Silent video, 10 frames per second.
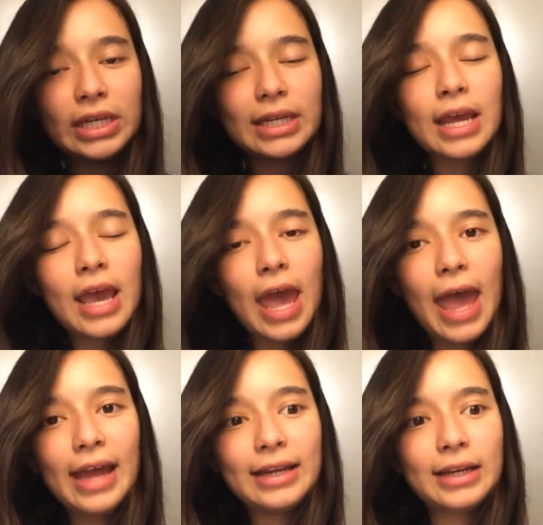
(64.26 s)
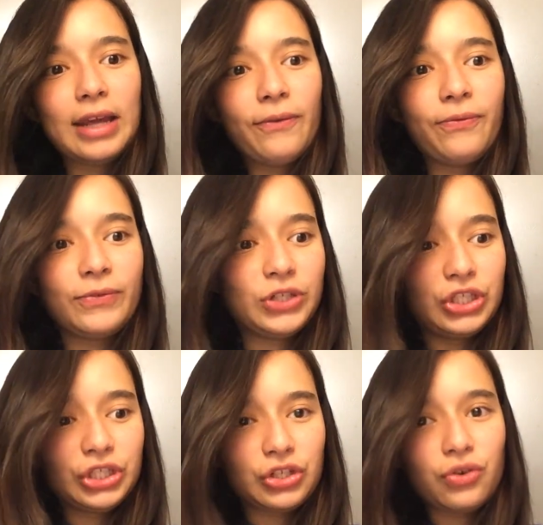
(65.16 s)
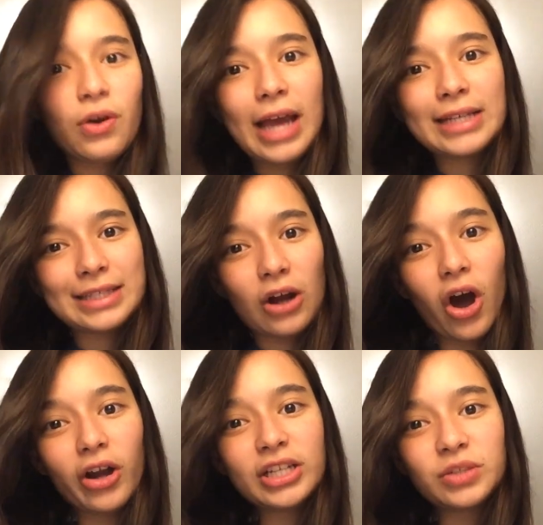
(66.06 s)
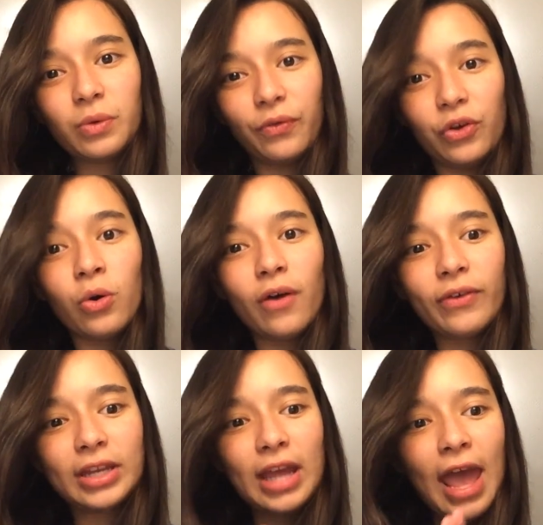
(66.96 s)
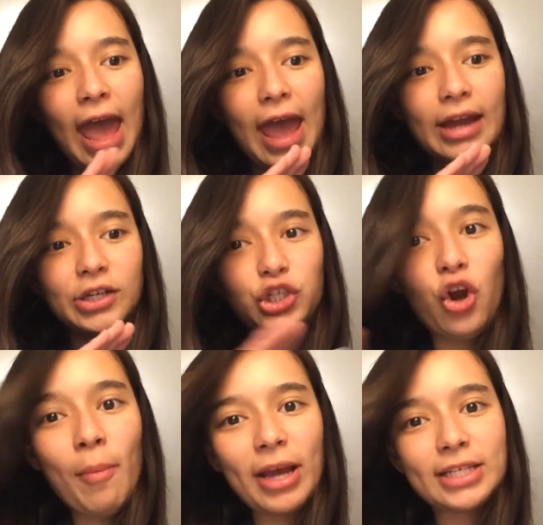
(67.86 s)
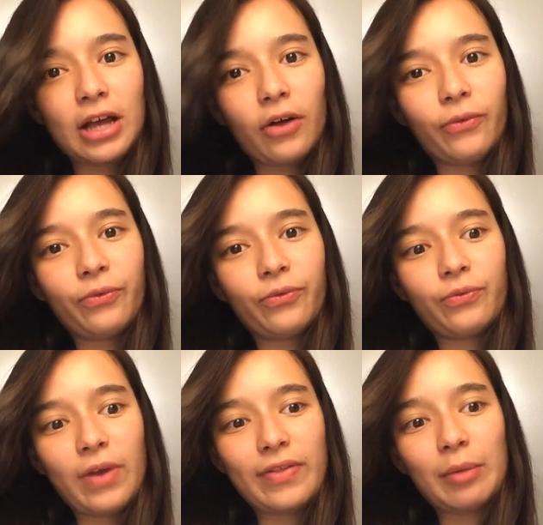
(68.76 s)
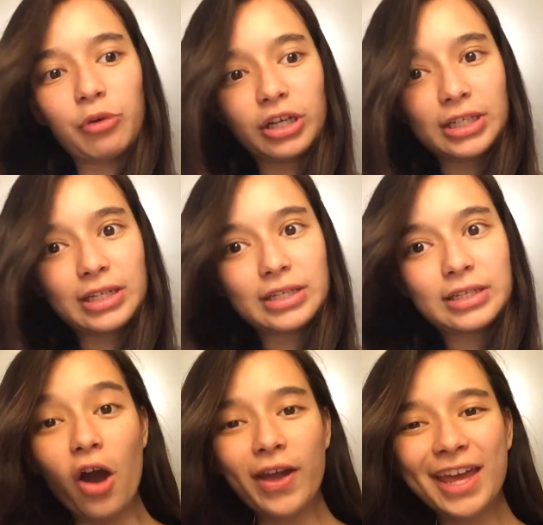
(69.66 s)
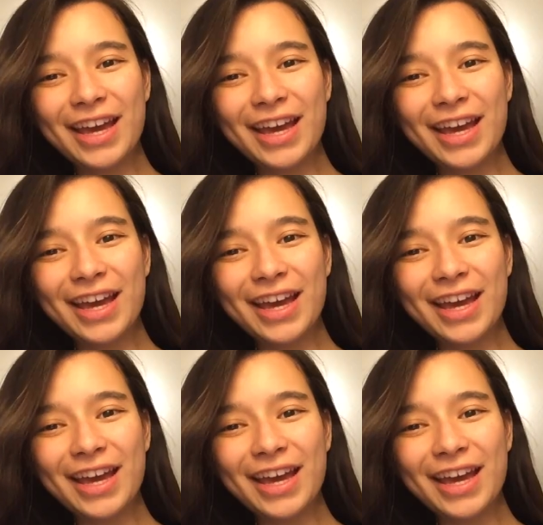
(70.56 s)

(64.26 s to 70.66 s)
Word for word: it and give just you guys an honest review of it and show myself in that process. Okay